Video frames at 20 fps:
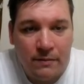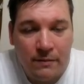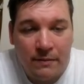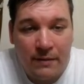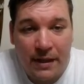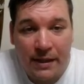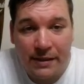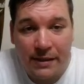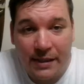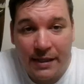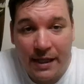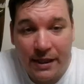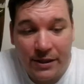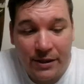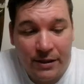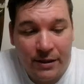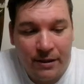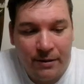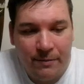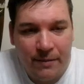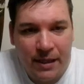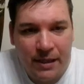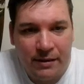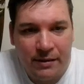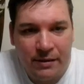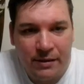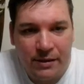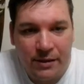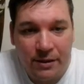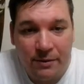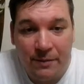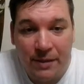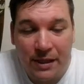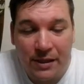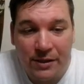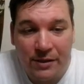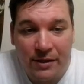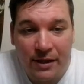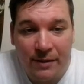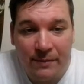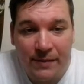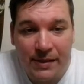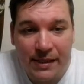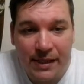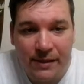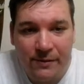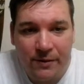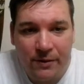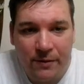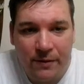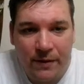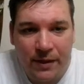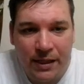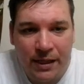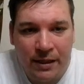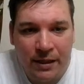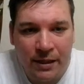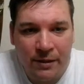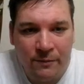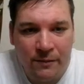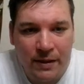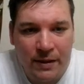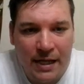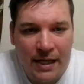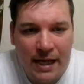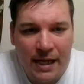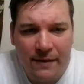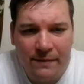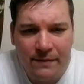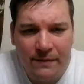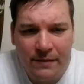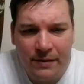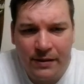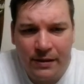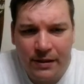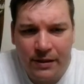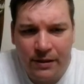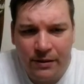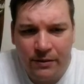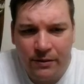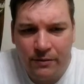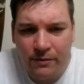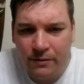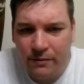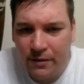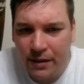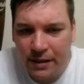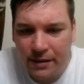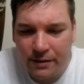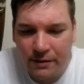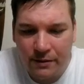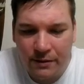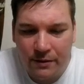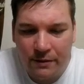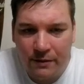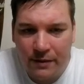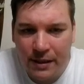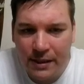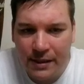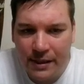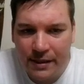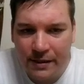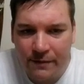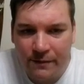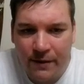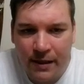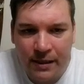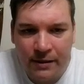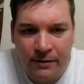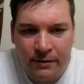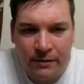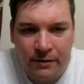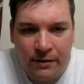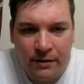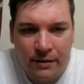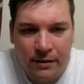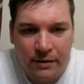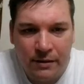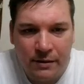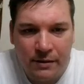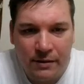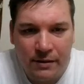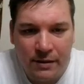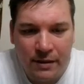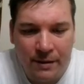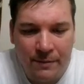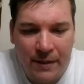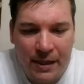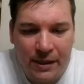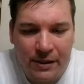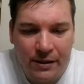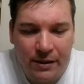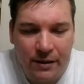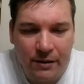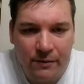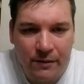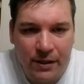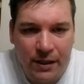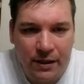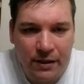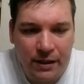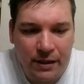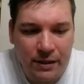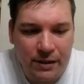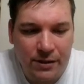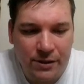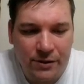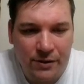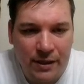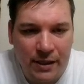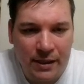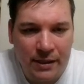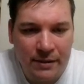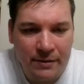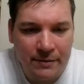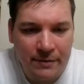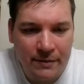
actually that shouldn't have been, should be a string because that's what we're returning. We'd have to also do this as well to make sure we're returning a string.